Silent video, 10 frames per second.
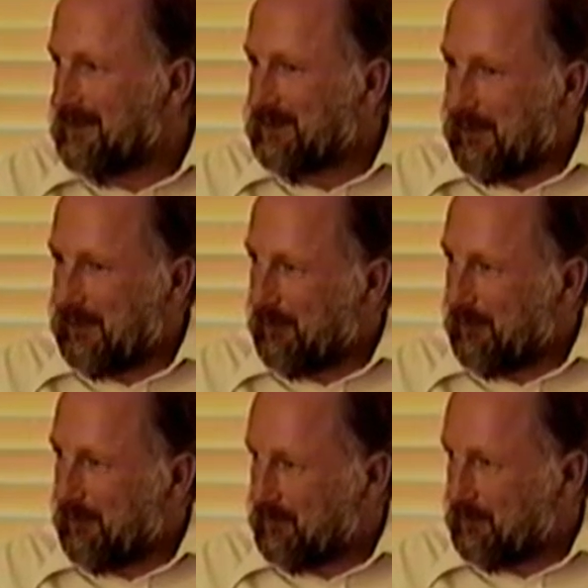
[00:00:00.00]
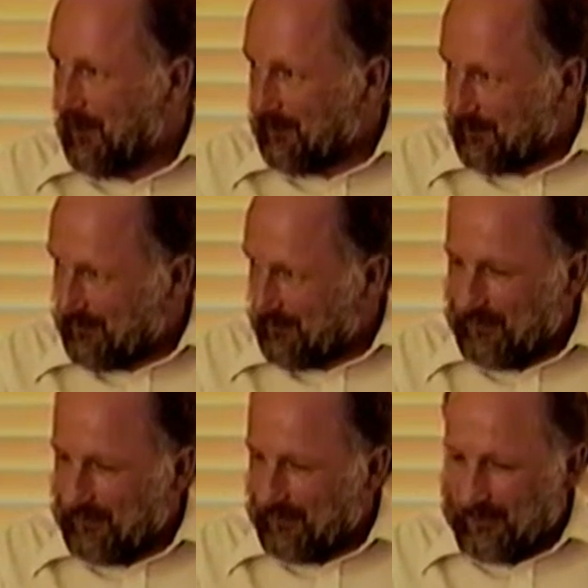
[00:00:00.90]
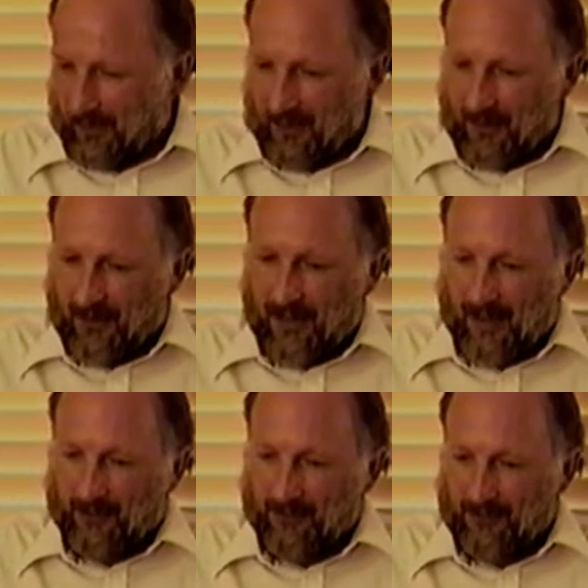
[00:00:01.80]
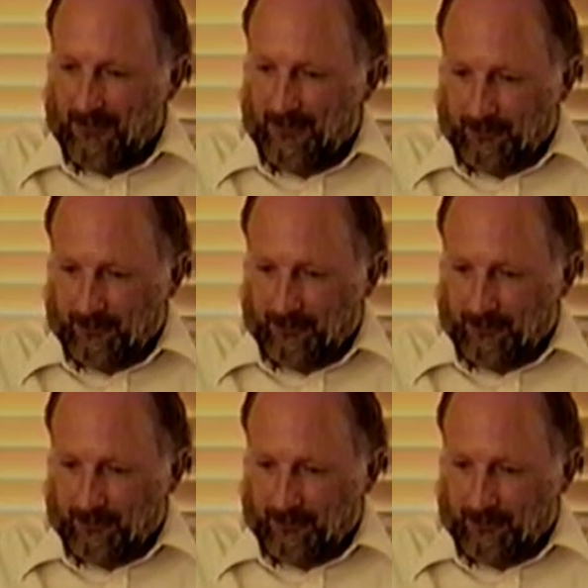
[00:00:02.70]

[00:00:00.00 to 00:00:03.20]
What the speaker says: spider webs were also considered in the analysis.